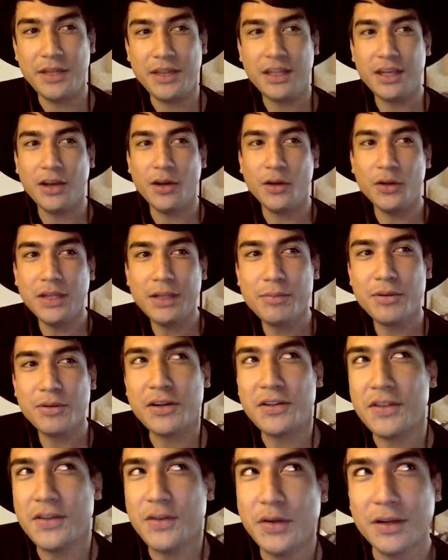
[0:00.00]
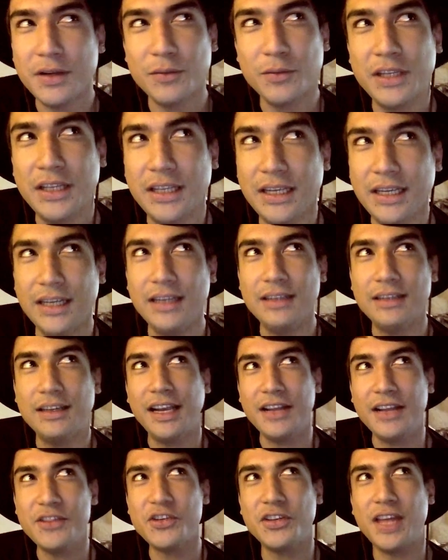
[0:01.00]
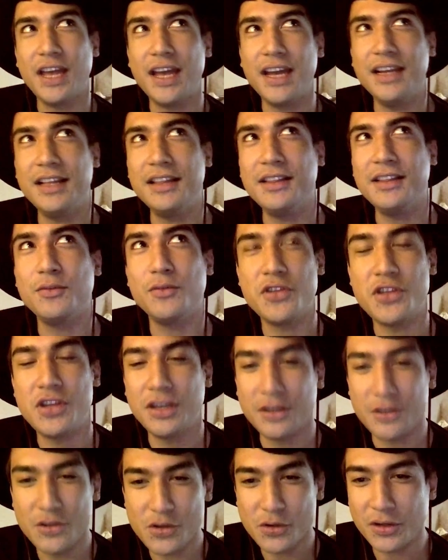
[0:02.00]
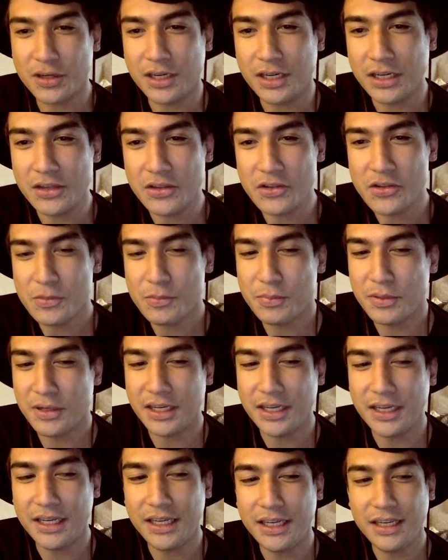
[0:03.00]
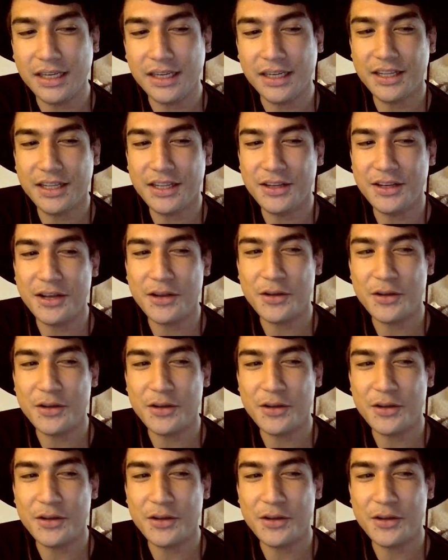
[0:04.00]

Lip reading: I mean, the only person who can really answer that is Regina George, but you